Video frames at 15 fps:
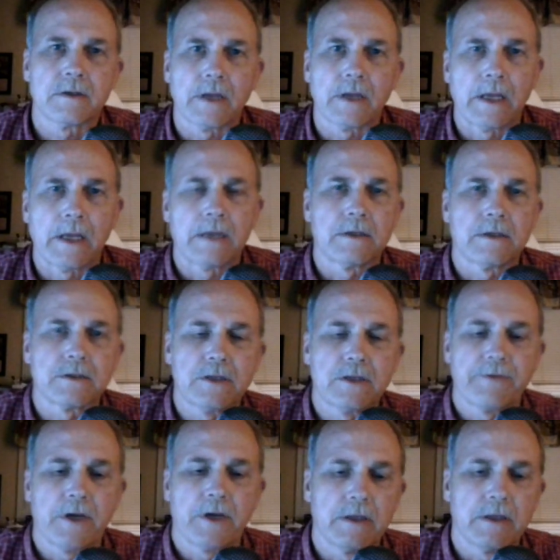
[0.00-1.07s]
and see
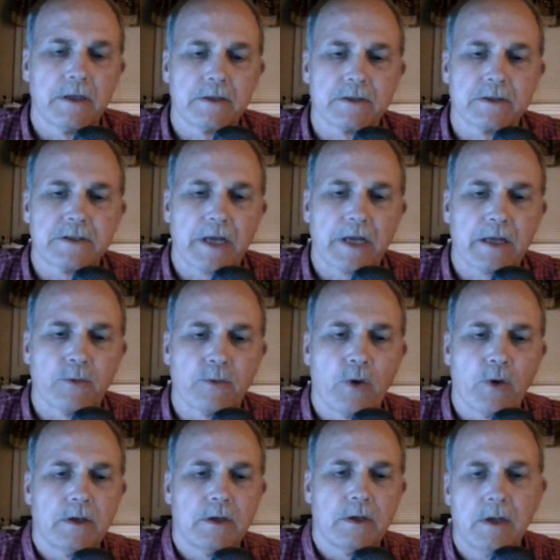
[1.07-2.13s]
if I can get this second
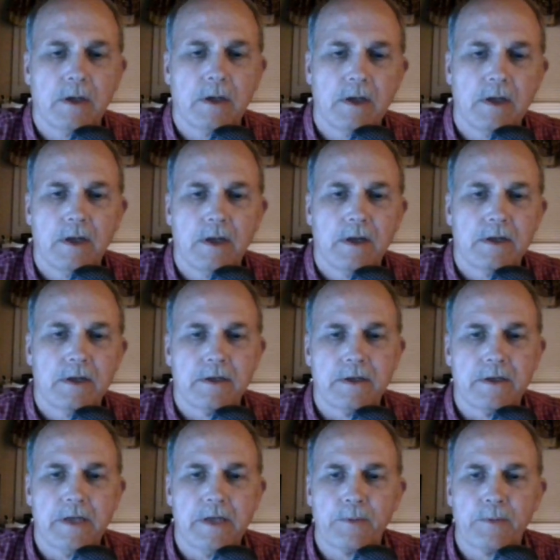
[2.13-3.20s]
one
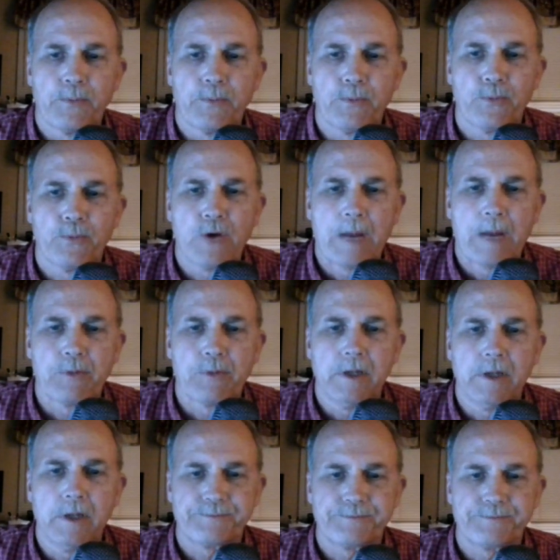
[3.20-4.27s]
done
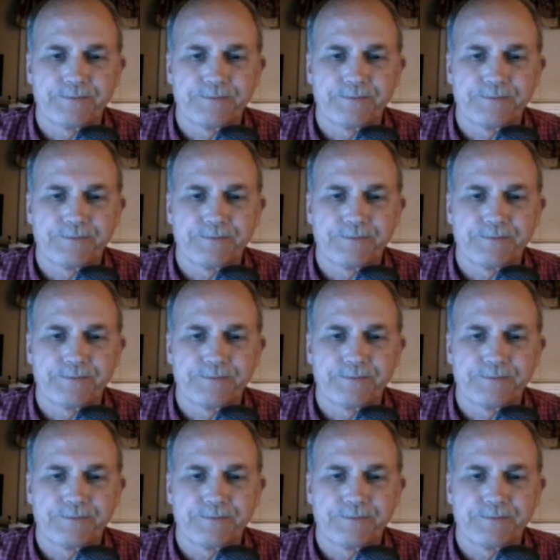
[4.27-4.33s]
properly.